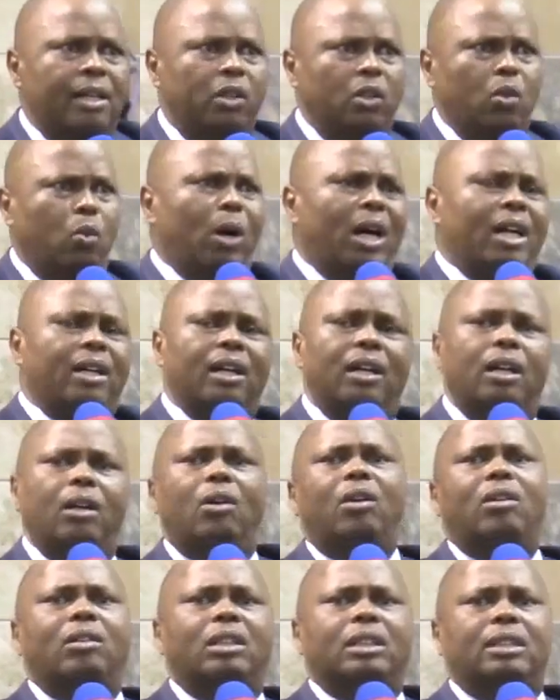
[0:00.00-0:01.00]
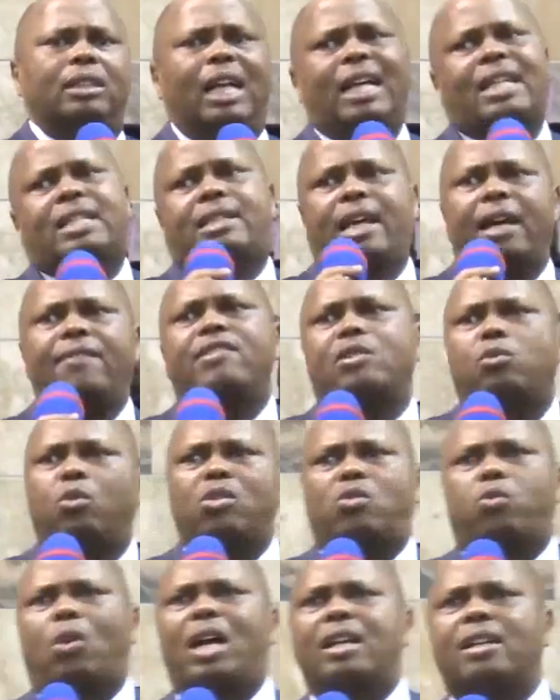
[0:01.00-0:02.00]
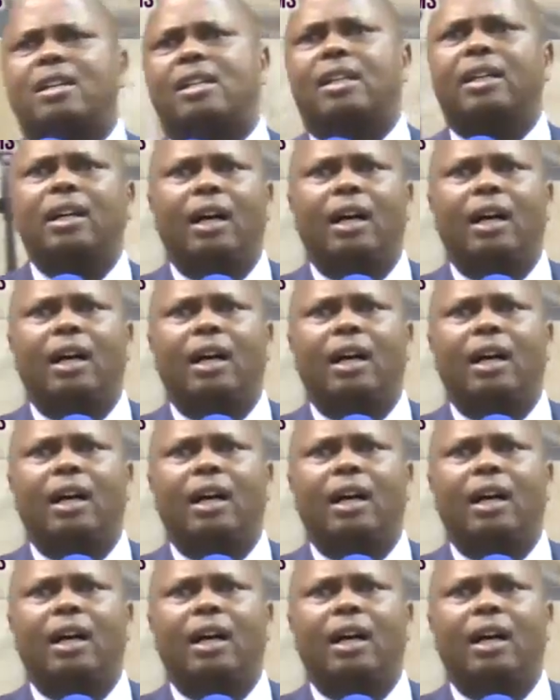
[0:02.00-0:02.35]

you wonder, Lord, like David was wondering,